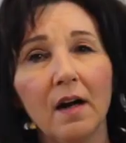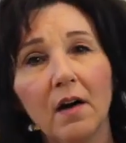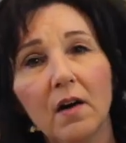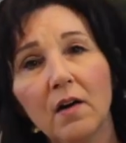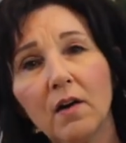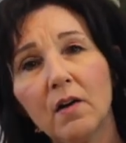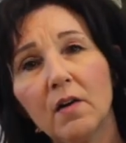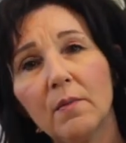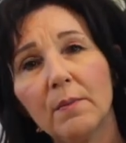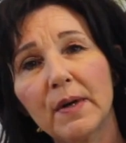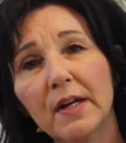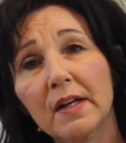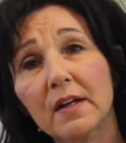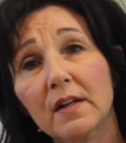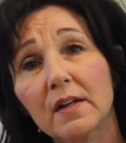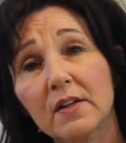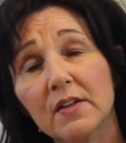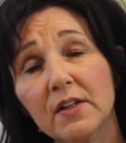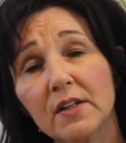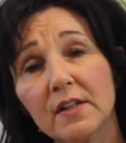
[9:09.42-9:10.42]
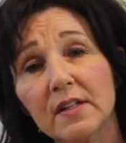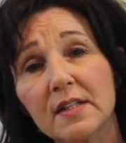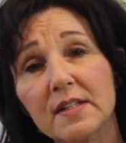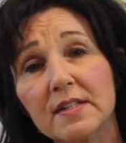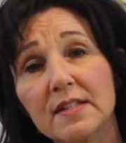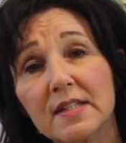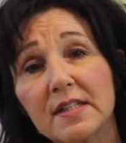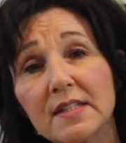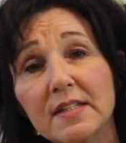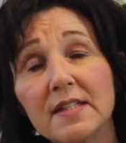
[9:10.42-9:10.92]
oh my
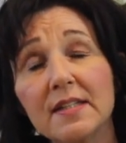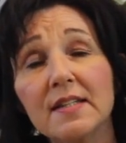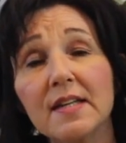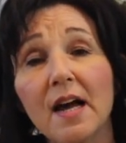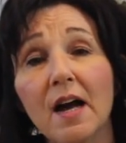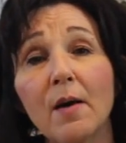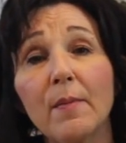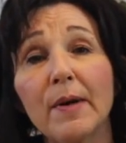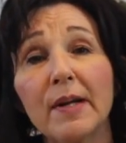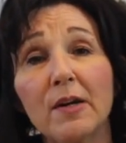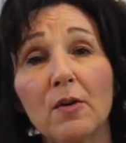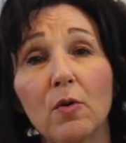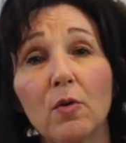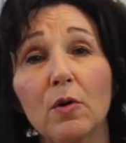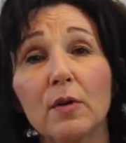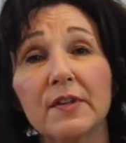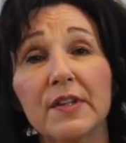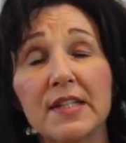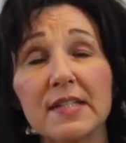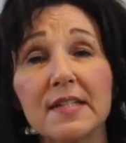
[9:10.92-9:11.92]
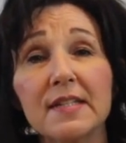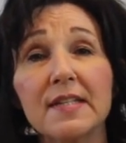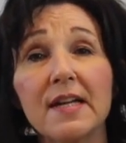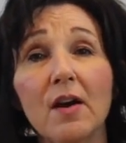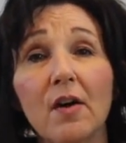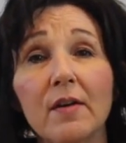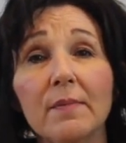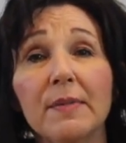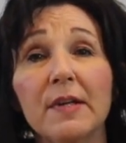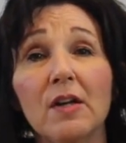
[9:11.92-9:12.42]
goodness, this is how
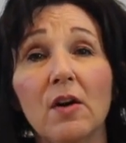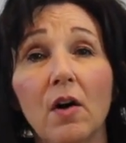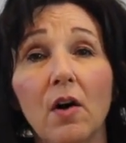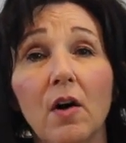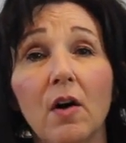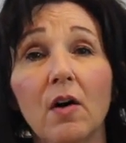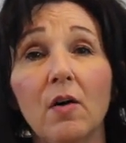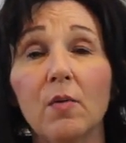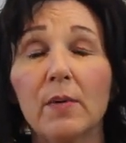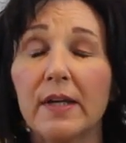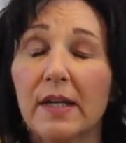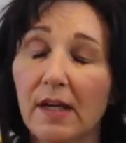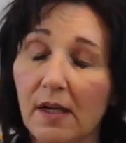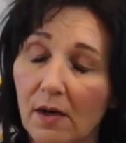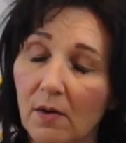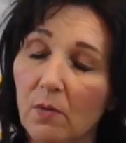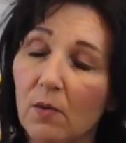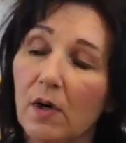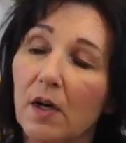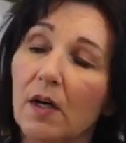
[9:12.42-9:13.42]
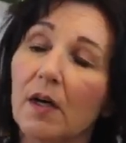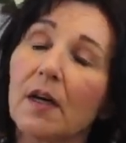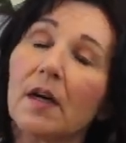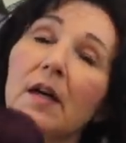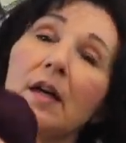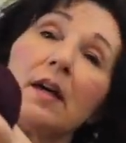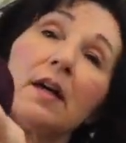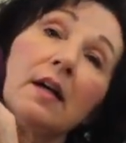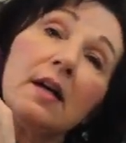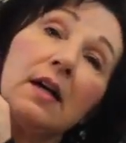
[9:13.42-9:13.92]
I've been all week at work.
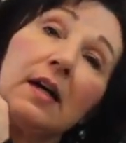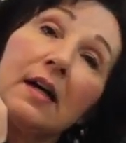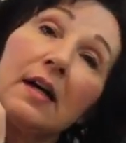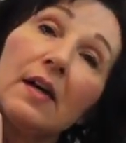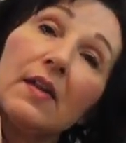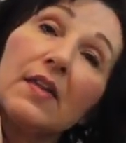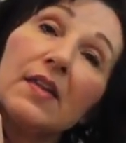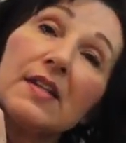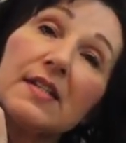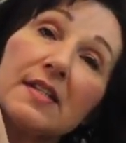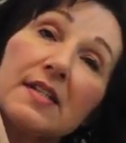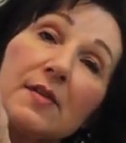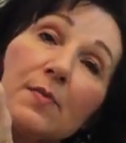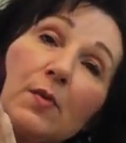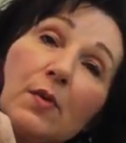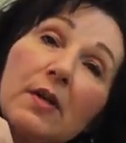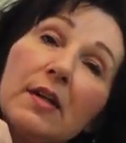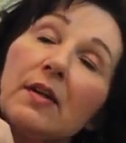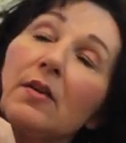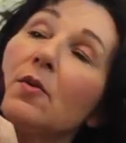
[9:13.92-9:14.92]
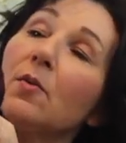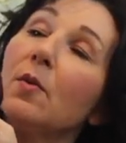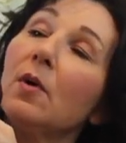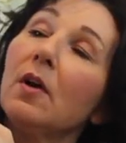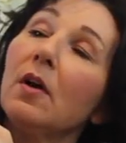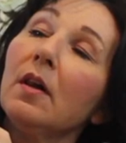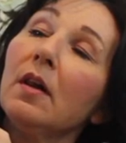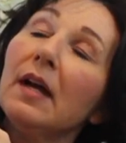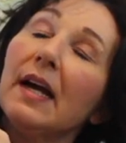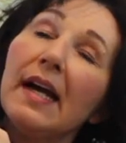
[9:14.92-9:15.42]
This is merino
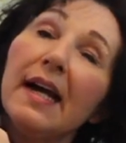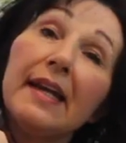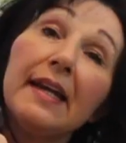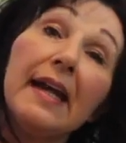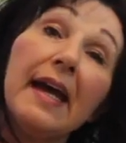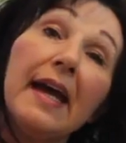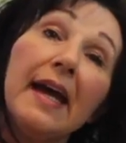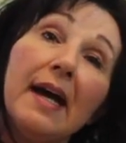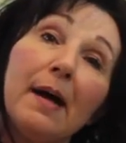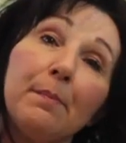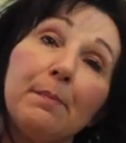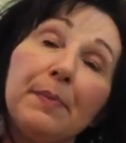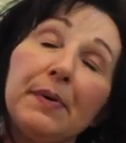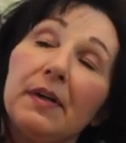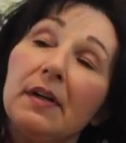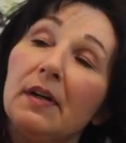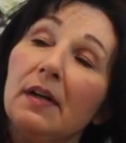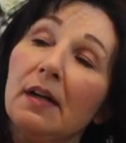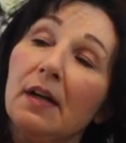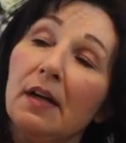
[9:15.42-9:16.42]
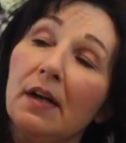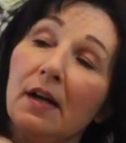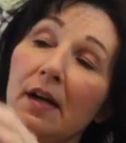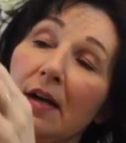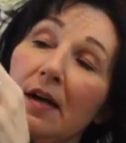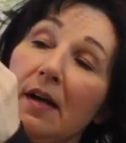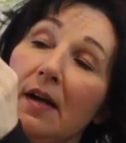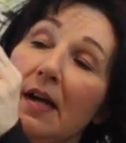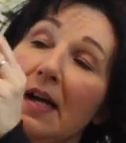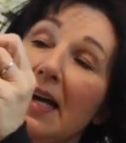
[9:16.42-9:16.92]
wool and hemp,
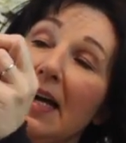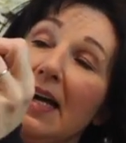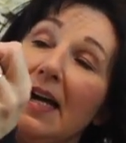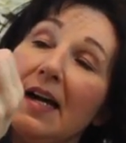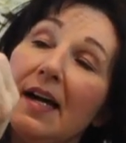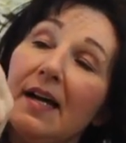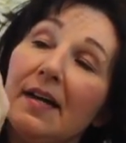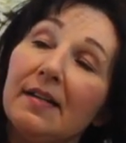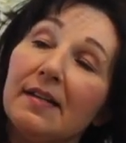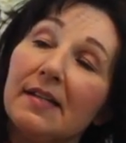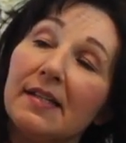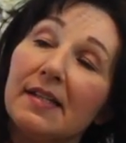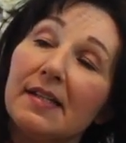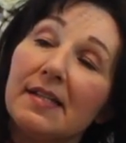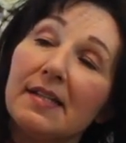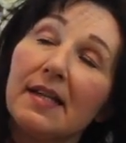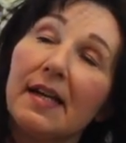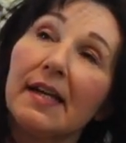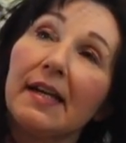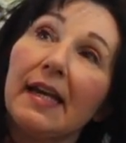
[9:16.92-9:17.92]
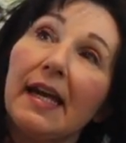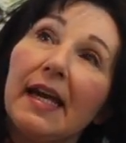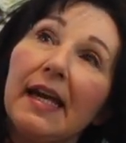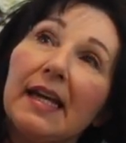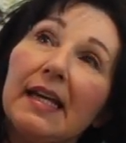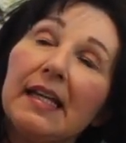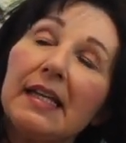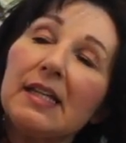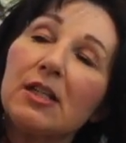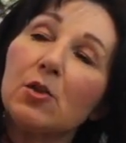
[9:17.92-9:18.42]
and it's like
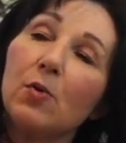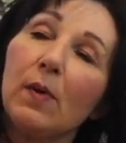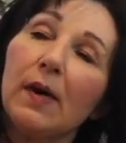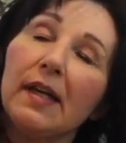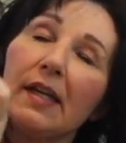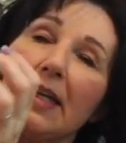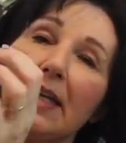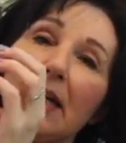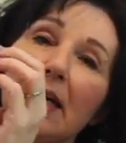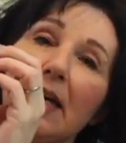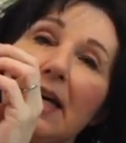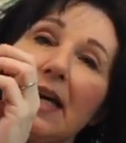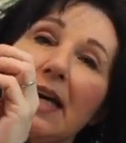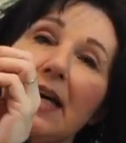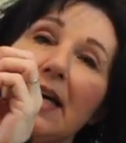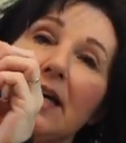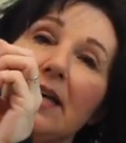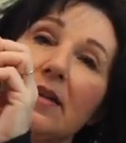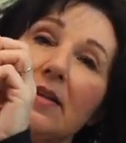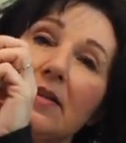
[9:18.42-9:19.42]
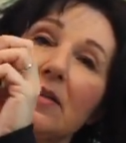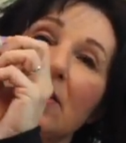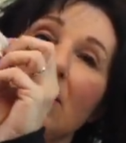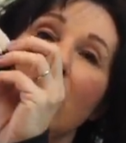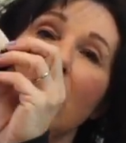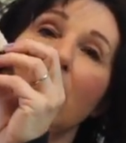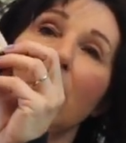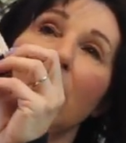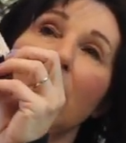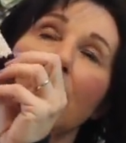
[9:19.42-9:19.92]
80-20, and
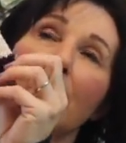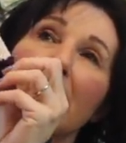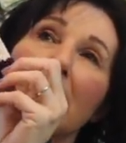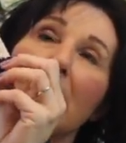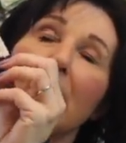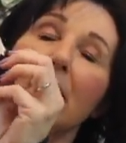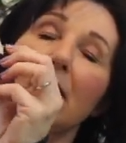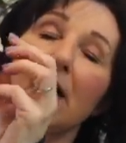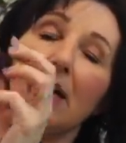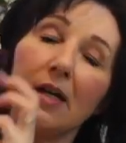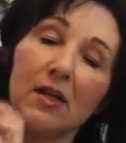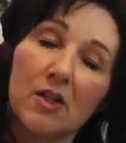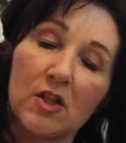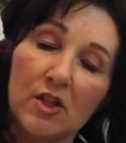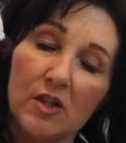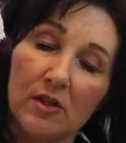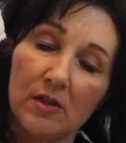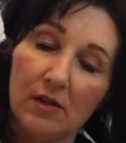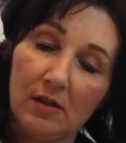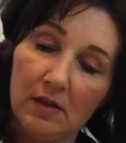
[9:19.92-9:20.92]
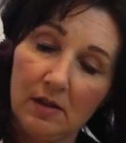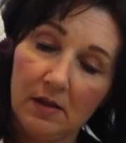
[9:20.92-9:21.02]
oh my gosh,